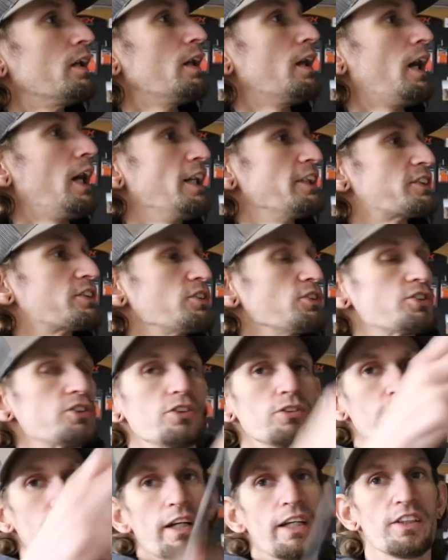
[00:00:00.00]
I still
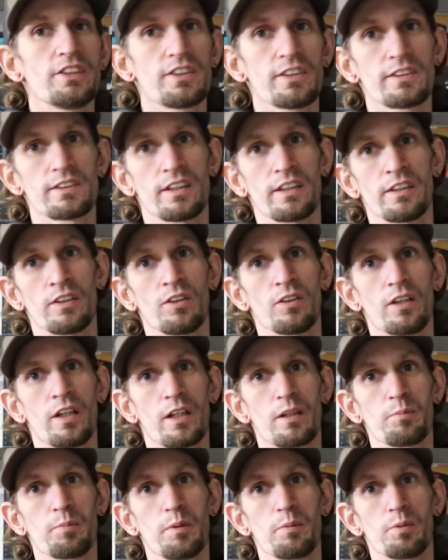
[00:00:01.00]
shoot Rages. I know a
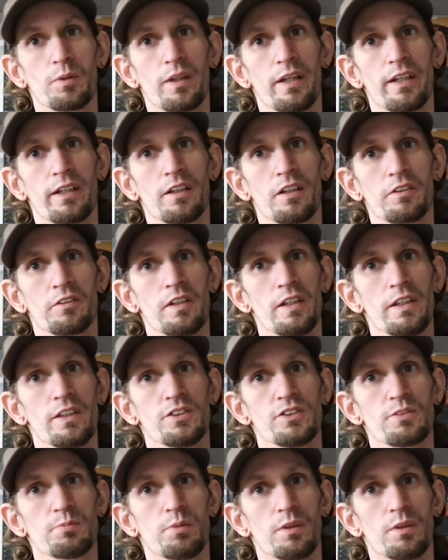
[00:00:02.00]
lot of people hate on Rage,